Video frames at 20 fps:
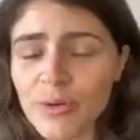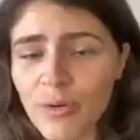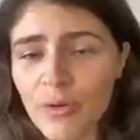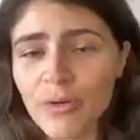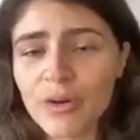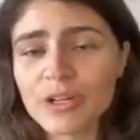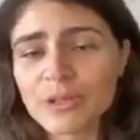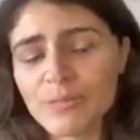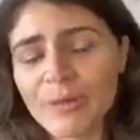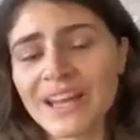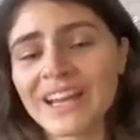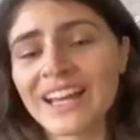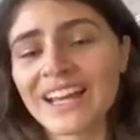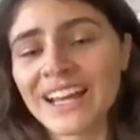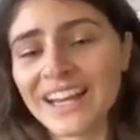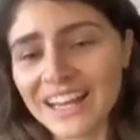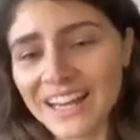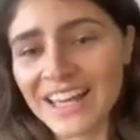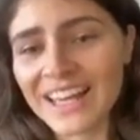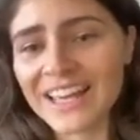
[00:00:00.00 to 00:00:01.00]
or it's by
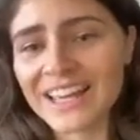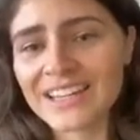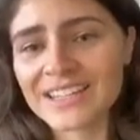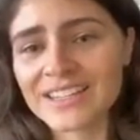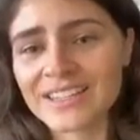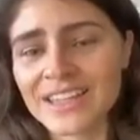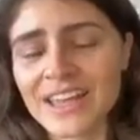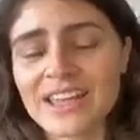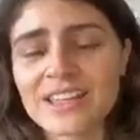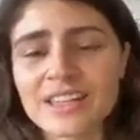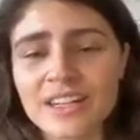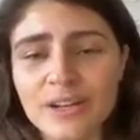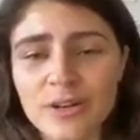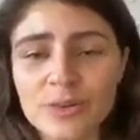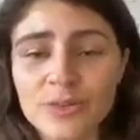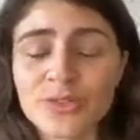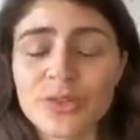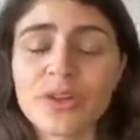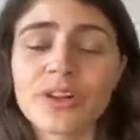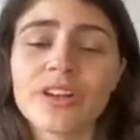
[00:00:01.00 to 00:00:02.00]
neglect that an
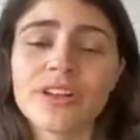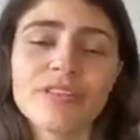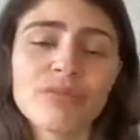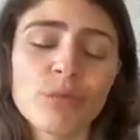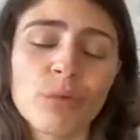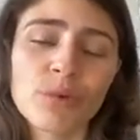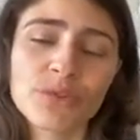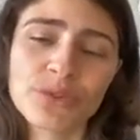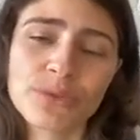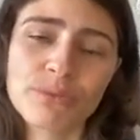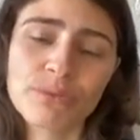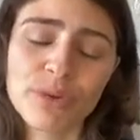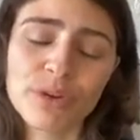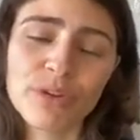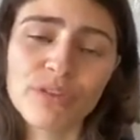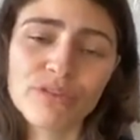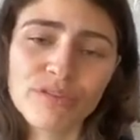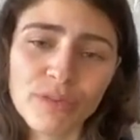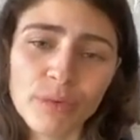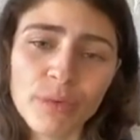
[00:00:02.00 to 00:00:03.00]
alternative wasn't
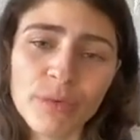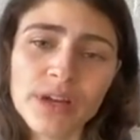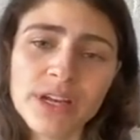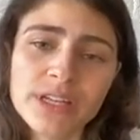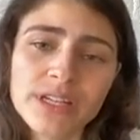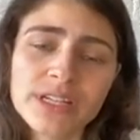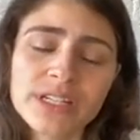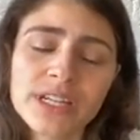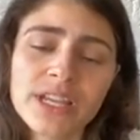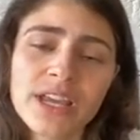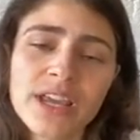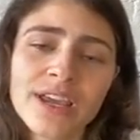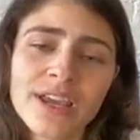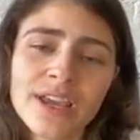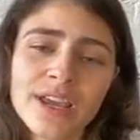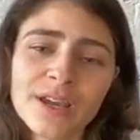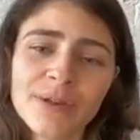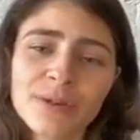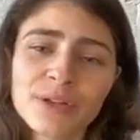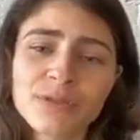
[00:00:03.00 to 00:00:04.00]
put forward.
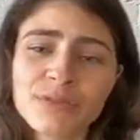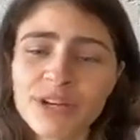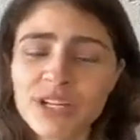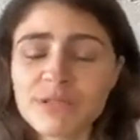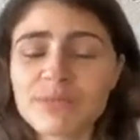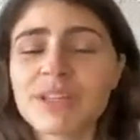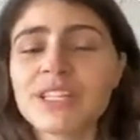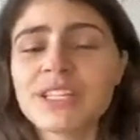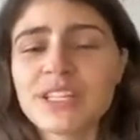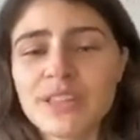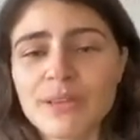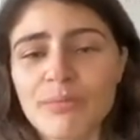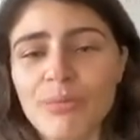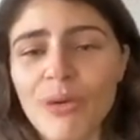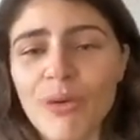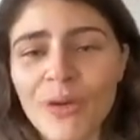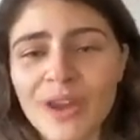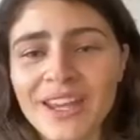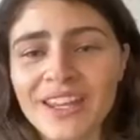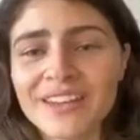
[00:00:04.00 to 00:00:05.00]
Which brings me to the
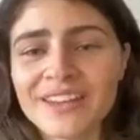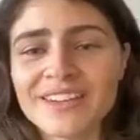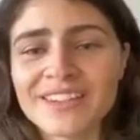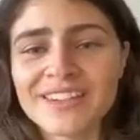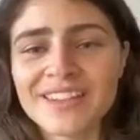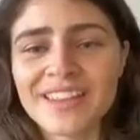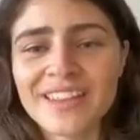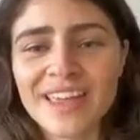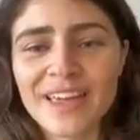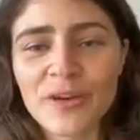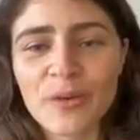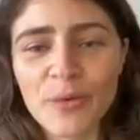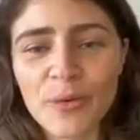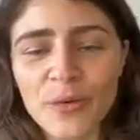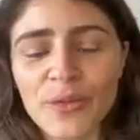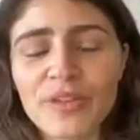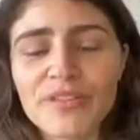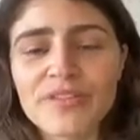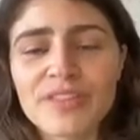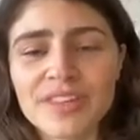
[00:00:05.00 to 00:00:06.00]
point that
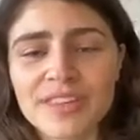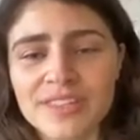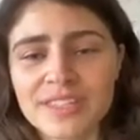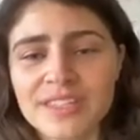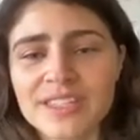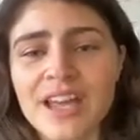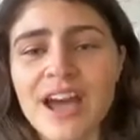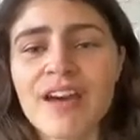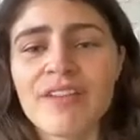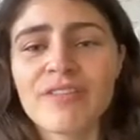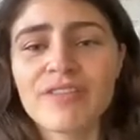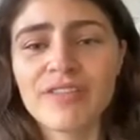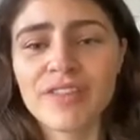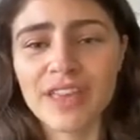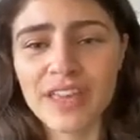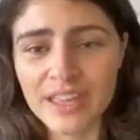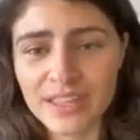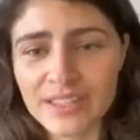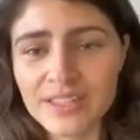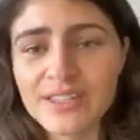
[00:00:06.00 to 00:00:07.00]
all of this stuff
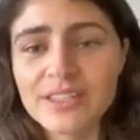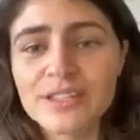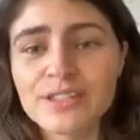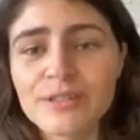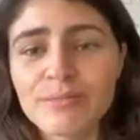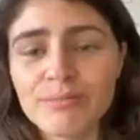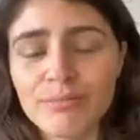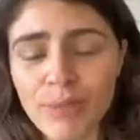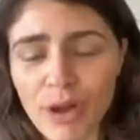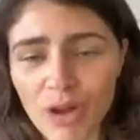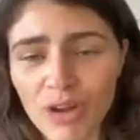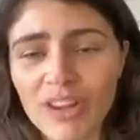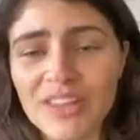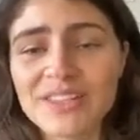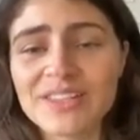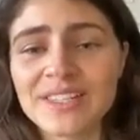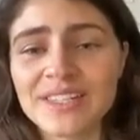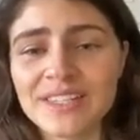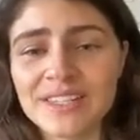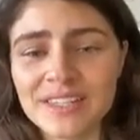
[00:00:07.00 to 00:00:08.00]
is
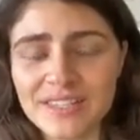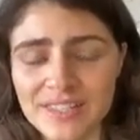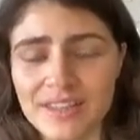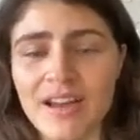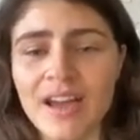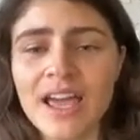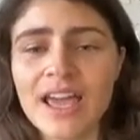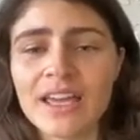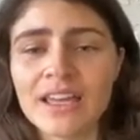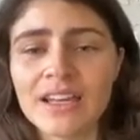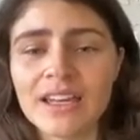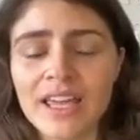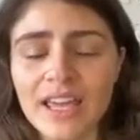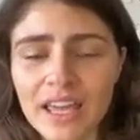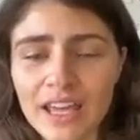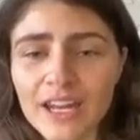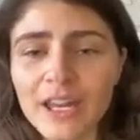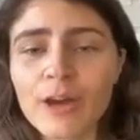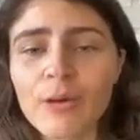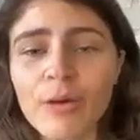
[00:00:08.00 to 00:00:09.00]
policy design.
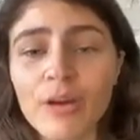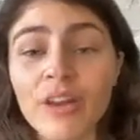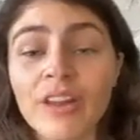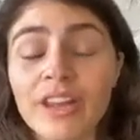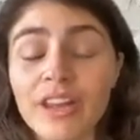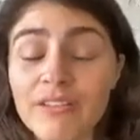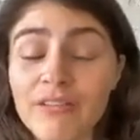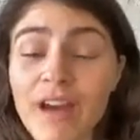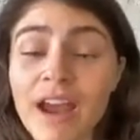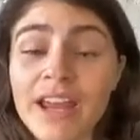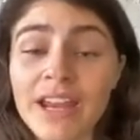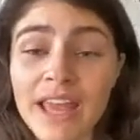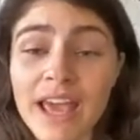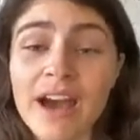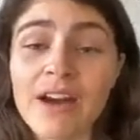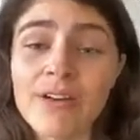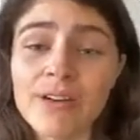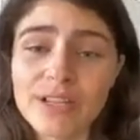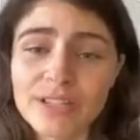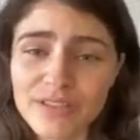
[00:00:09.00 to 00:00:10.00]
Inequality right
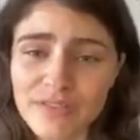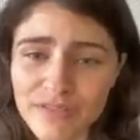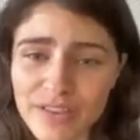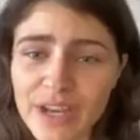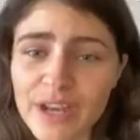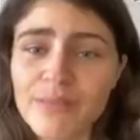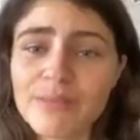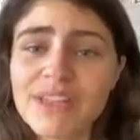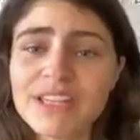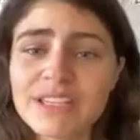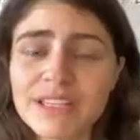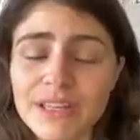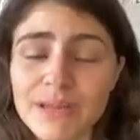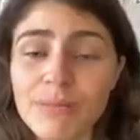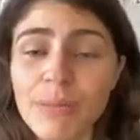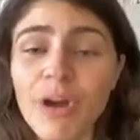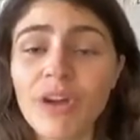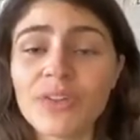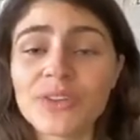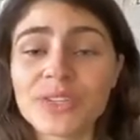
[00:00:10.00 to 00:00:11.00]
now is fundamentally
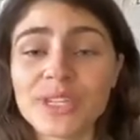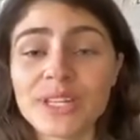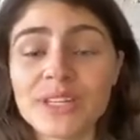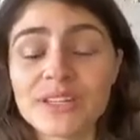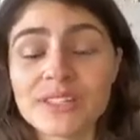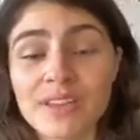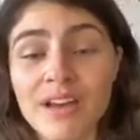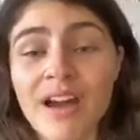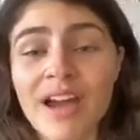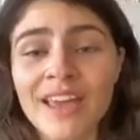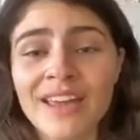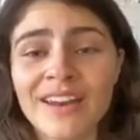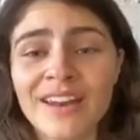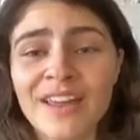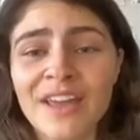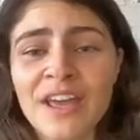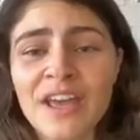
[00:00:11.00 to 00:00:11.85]
policy design,